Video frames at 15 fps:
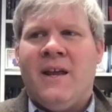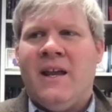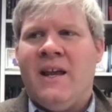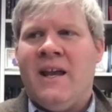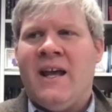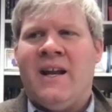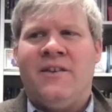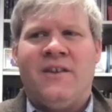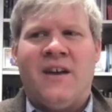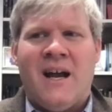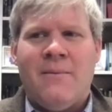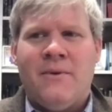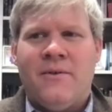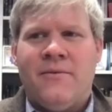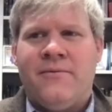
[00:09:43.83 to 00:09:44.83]
at a time
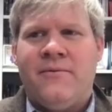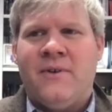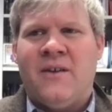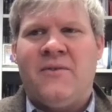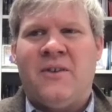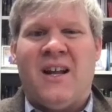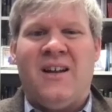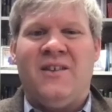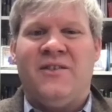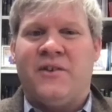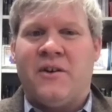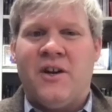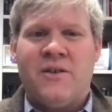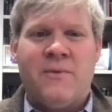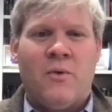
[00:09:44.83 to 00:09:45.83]
of, of a lot of
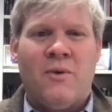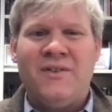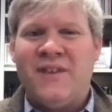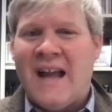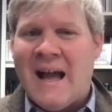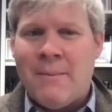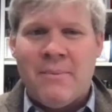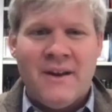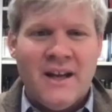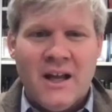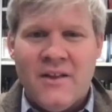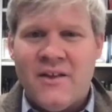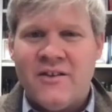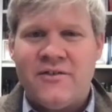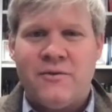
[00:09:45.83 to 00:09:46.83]
discouragement, what's happening in
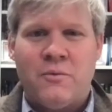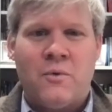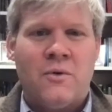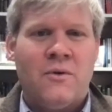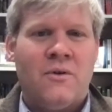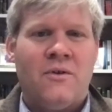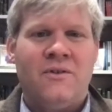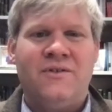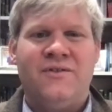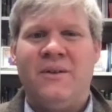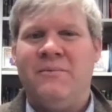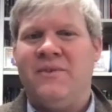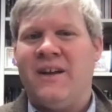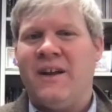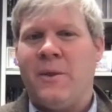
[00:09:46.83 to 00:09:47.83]
this world
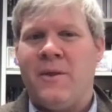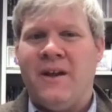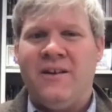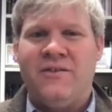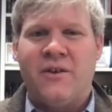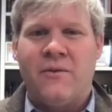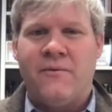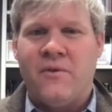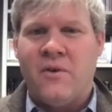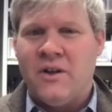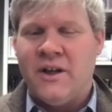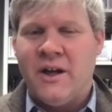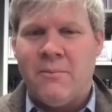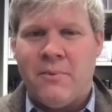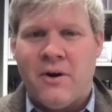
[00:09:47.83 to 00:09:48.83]
seems like things are
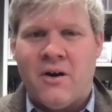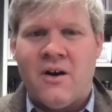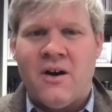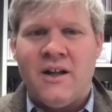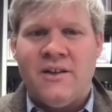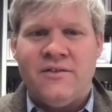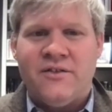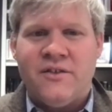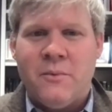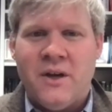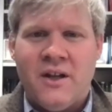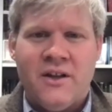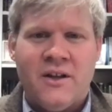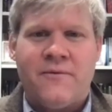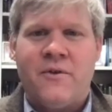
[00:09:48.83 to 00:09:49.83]
falling apart in so many
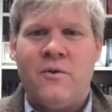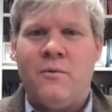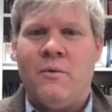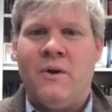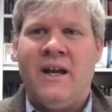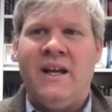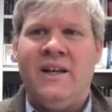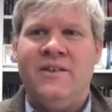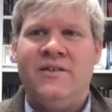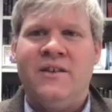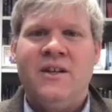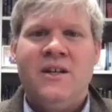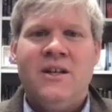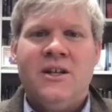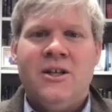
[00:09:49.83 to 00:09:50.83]
different ways.
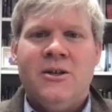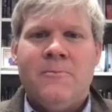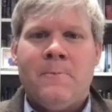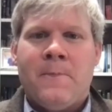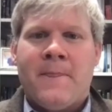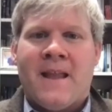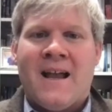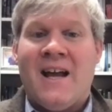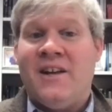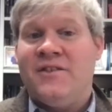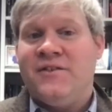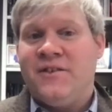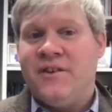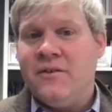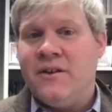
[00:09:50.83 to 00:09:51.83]
God has
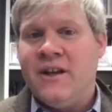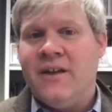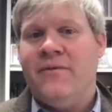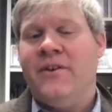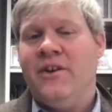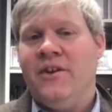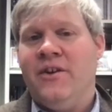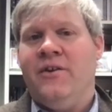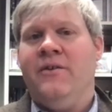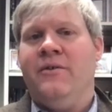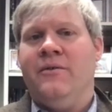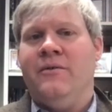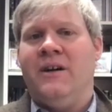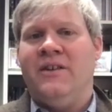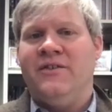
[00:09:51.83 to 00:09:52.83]
still given
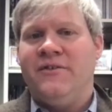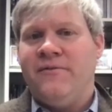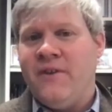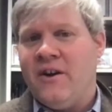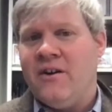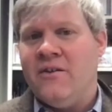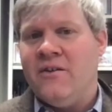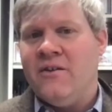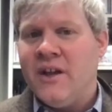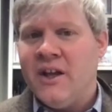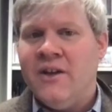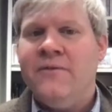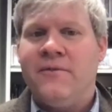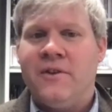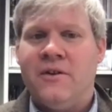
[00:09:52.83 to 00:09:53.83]
you a sphere of
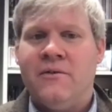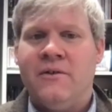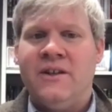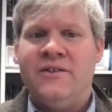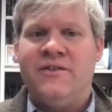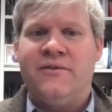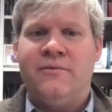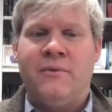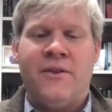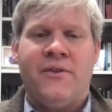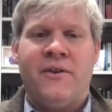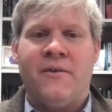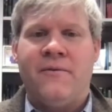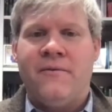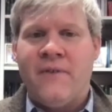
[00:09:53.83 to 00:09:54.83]
influence with
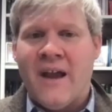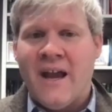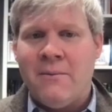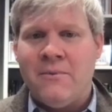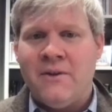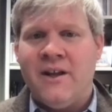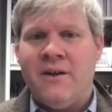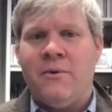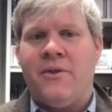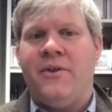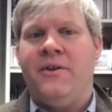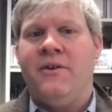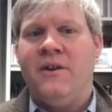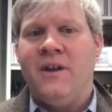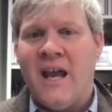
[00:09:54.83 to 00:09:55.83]
your family, with
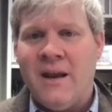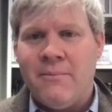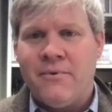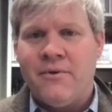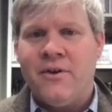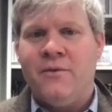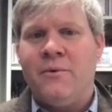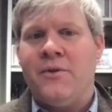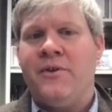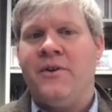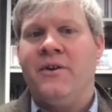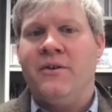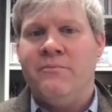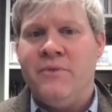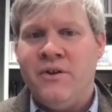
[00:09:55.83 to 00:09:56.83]
your neighborhood, with your
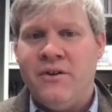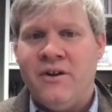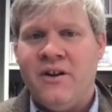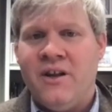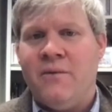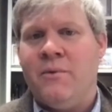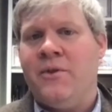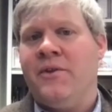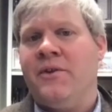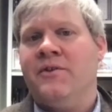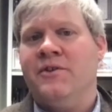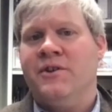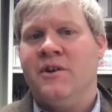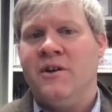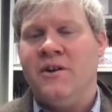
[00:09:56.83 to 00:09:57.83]
community, and with your
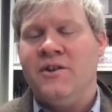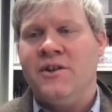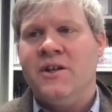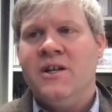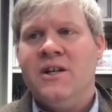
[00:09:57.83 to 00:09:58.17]
church.